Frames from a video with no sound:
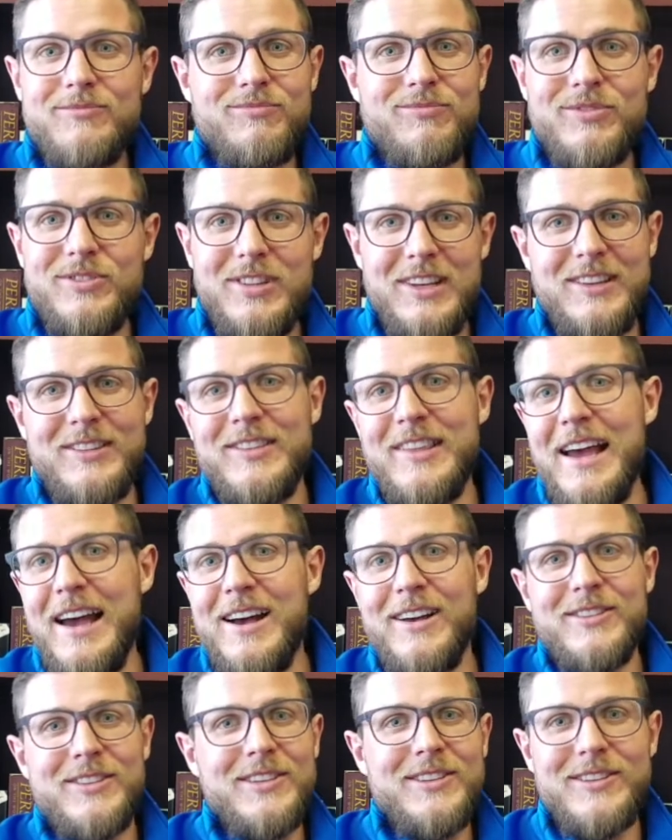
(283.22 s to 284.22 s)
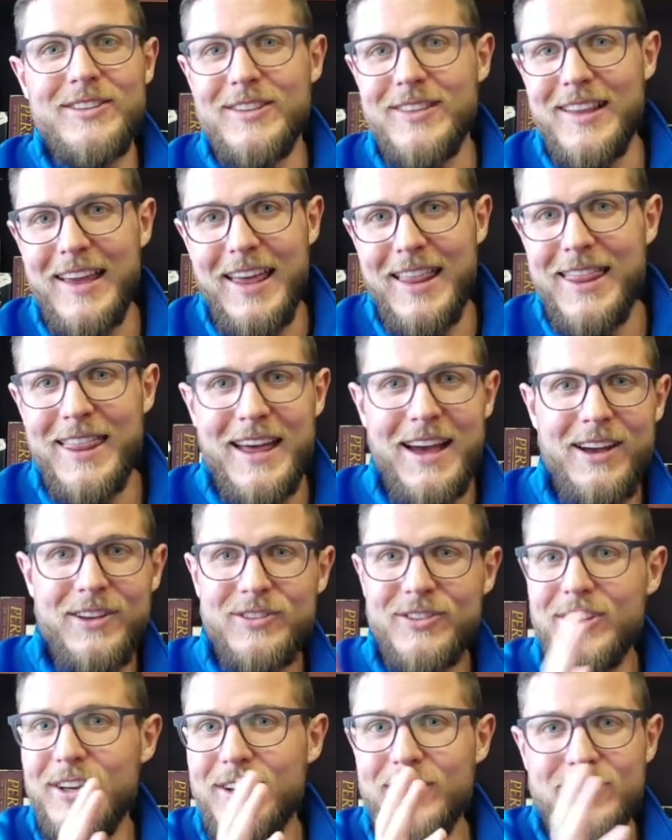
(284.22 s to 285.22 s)
6,000 to
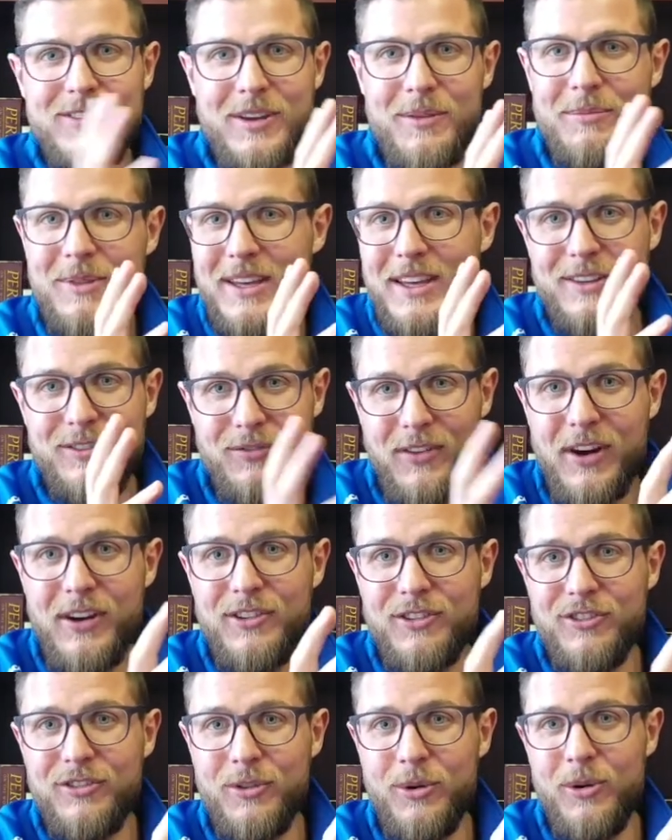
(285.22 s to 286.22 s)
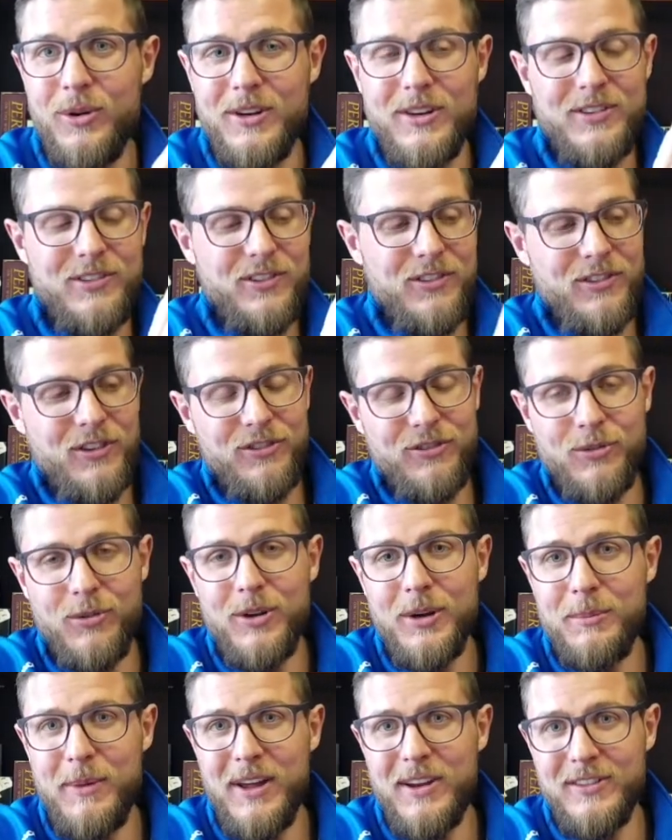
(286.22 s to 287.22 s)
10,000 years, something. It's very short. This is a
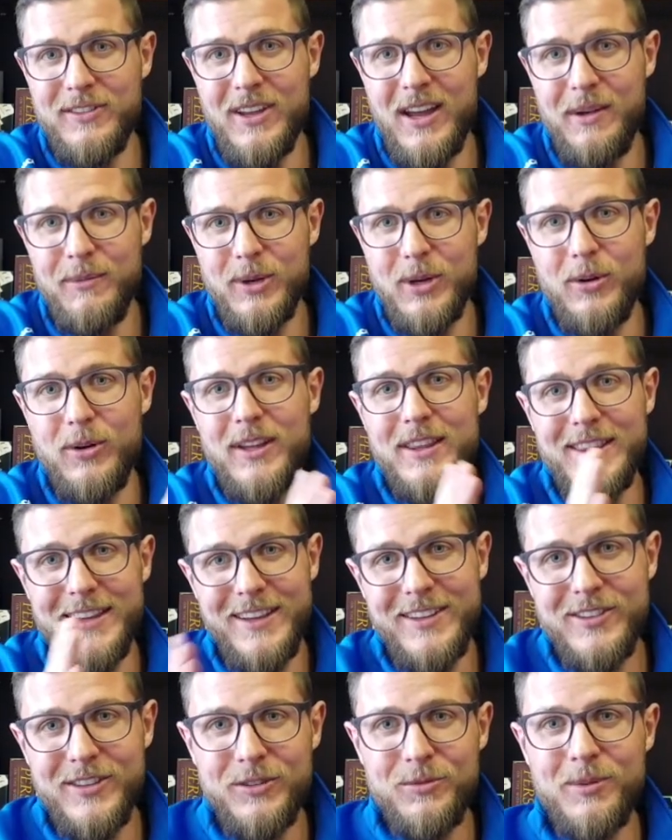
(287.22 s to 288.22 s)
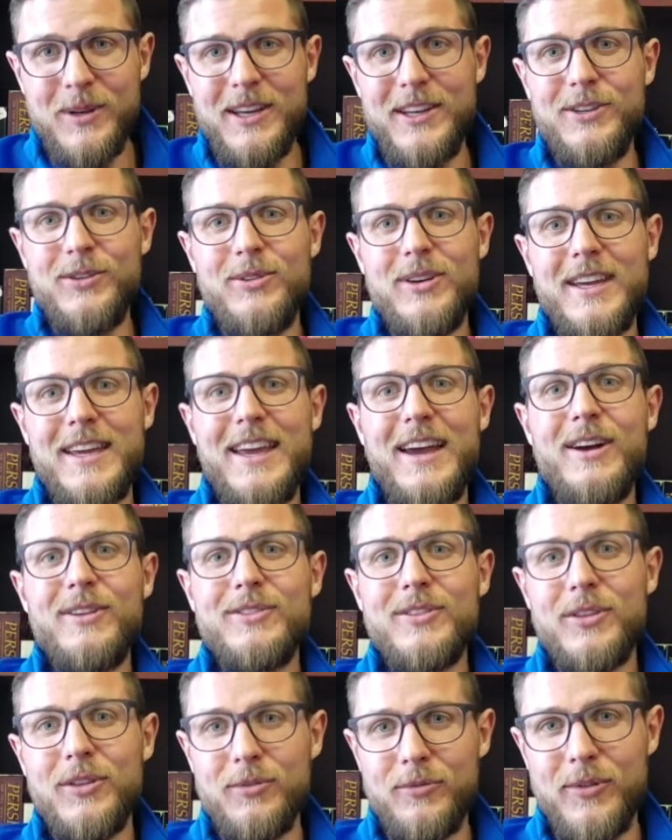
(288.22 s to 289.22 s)
short amount of time ago, and this is where you
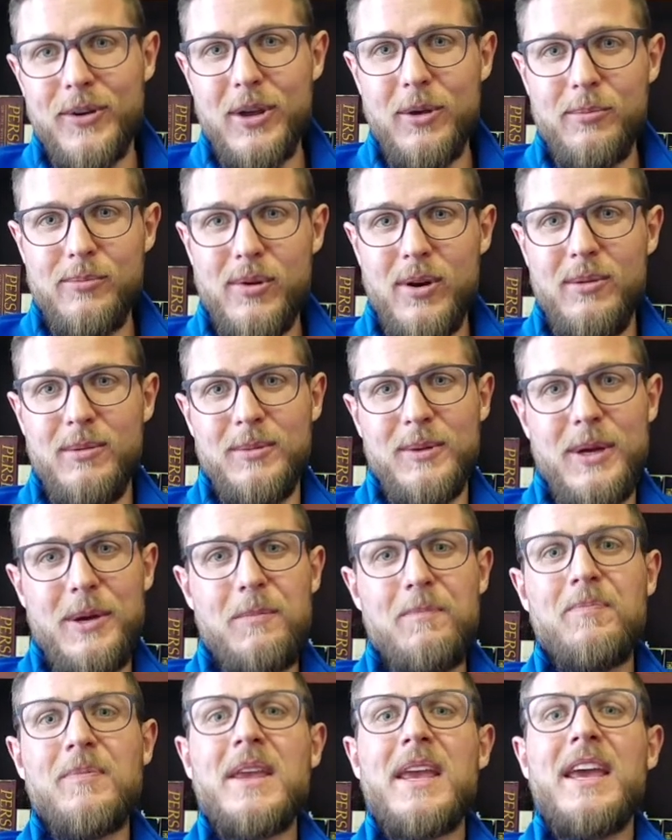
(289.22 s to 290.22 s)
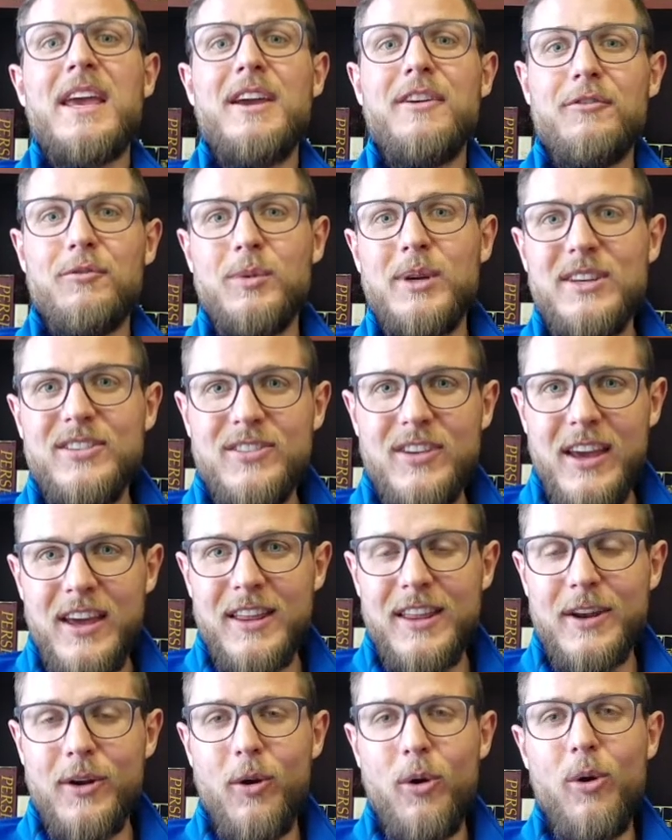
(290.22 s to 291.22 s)
encounter the real problem now. If we say
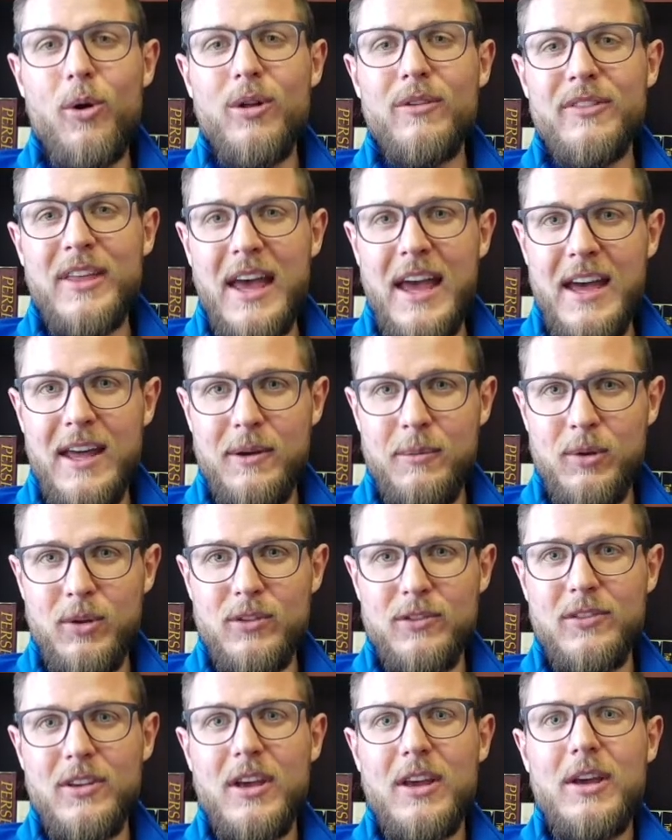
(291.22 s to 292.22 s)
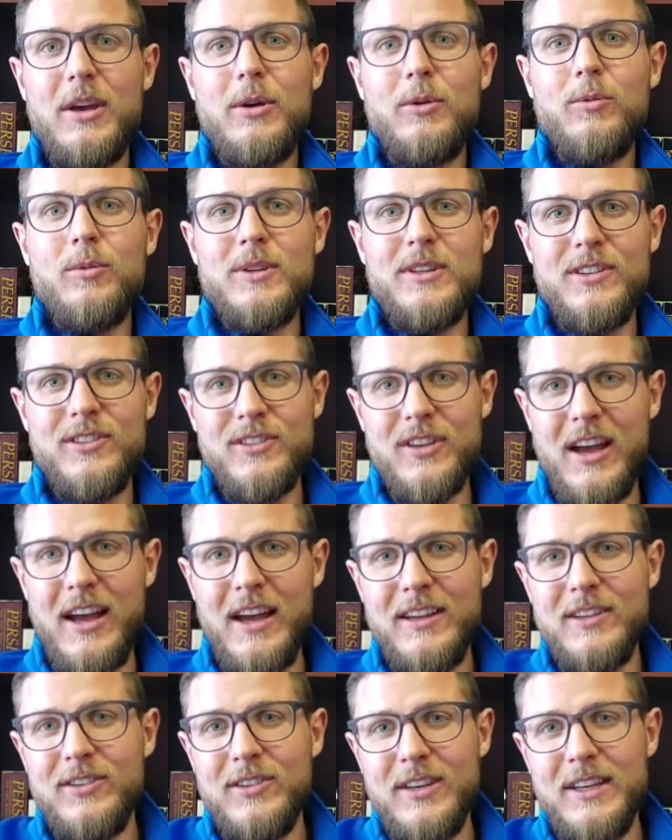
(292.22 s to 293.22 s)
that all of the animals were
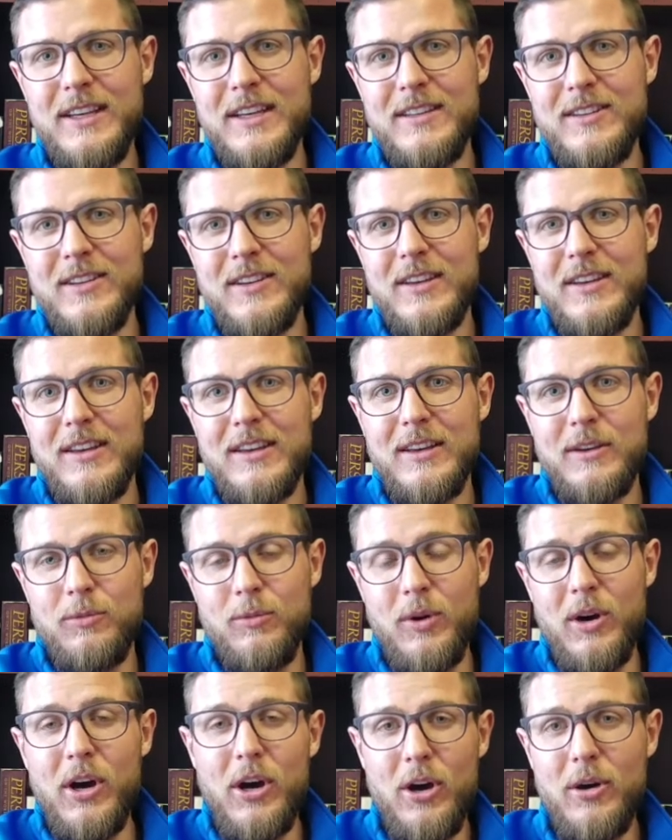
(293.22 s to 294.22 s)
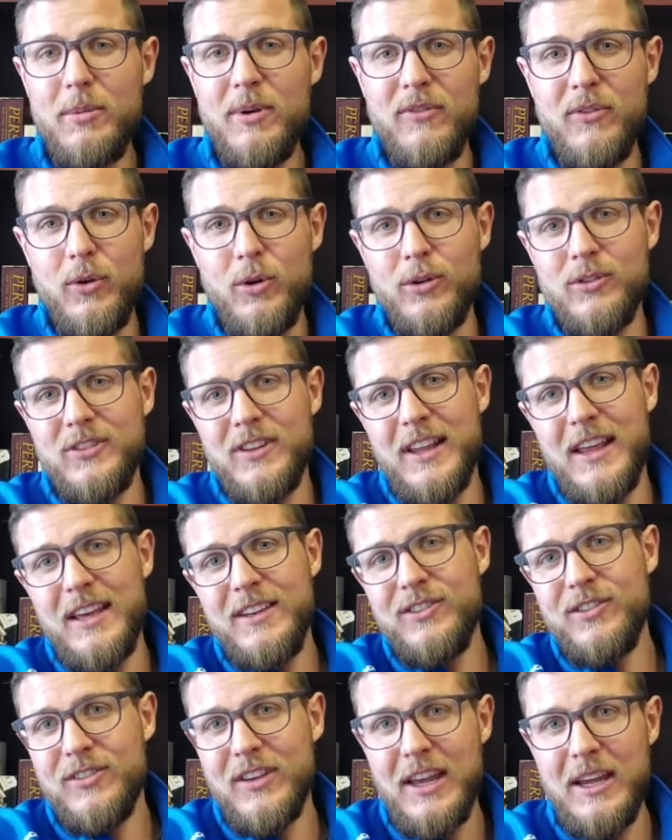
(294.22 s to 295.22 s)
designed to were herbivores and they
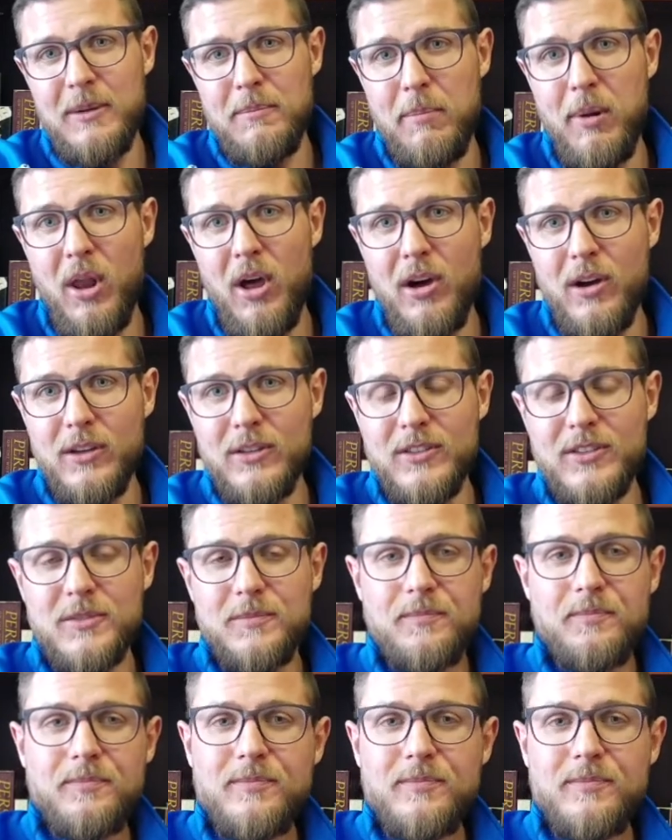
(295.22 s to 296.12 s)
just ate plants,